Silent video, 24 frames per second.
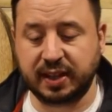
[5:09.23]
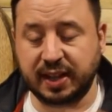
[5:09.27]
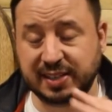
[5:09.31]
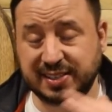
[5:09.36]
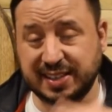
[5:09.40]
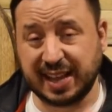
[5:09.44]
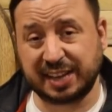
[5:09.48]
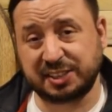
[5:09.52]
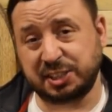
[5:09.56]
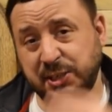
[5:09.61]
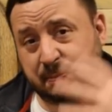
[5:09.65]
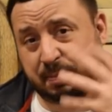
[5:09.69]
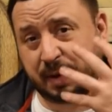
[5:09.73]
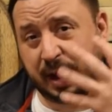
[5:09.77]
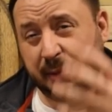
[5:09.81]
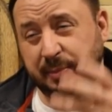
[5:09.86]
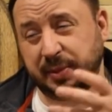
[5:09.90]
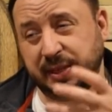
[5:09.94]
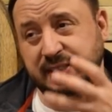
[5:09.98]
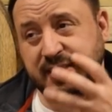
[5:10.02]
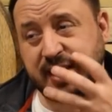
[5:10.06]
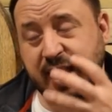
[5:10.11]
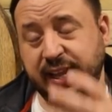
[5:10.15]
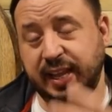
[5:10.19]
It's actually
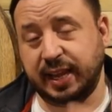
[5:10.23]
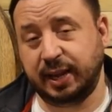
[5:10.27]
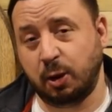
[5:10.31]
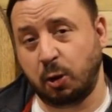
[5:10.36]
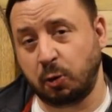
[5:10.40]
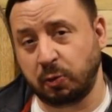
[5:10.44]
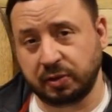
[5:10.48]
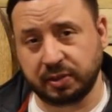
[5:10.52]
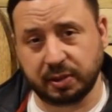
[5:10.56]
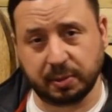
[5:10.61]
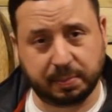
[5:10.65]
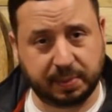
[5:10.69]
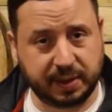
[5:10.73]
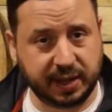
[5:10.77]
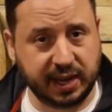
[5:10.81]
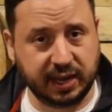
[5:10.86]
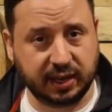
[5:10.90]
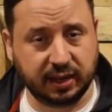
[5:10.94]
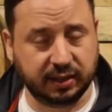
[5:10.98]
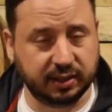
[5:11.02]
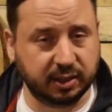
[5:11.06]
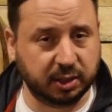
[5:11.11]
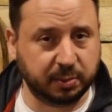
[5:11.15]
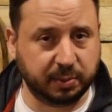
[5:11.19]
probably taking over the
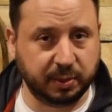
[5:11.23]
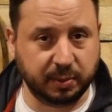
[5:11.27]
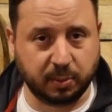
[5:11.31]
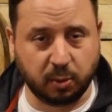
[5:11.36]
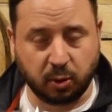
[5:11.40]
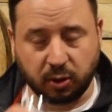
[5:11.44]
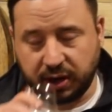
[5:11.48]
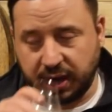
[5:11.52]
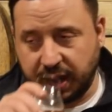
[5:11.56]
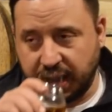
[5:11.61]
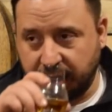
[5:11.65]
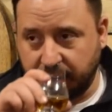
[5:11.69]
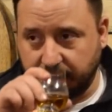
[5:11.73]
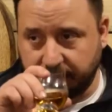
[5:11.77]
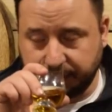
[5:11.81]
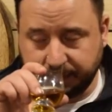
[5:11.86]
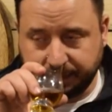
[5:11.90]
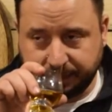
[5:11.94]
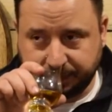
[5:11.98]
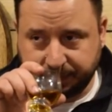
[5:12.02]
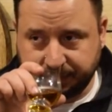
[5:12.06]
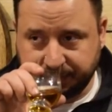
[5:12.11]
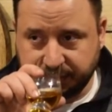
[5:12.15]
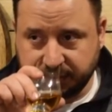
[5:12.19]
peat a little bit more now,
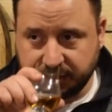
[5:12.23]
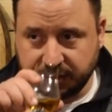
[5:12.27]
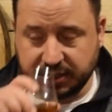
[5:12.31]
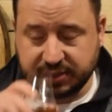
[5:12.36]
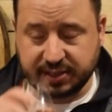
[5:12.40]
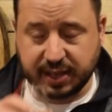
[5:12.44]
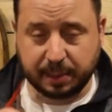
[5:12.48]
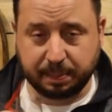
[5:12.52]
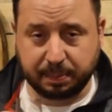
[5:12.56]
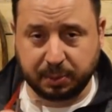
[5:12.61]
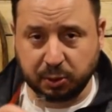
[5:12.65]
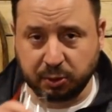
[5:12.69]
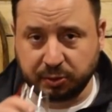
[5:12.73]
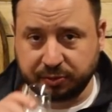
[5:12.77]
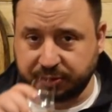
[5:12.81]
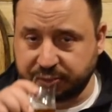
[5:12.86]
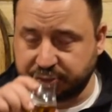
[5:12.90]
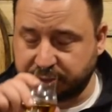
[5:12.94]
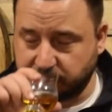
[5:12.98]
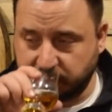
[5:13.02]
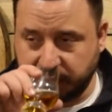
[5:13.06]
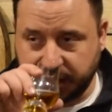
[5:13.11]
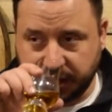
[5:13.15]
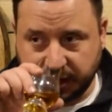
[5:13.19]
is that beautiful
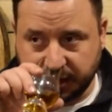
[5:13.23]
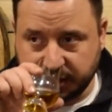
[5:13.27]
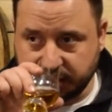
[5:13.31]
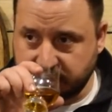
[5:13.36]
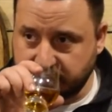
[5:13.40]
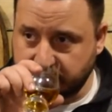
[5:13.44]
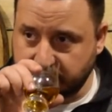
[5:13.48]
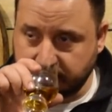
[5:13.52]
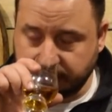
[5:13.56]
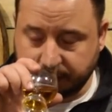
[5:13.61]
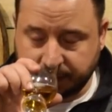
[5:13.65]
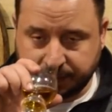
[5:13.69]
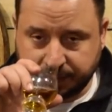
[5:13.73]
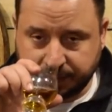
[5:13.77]
sweetness.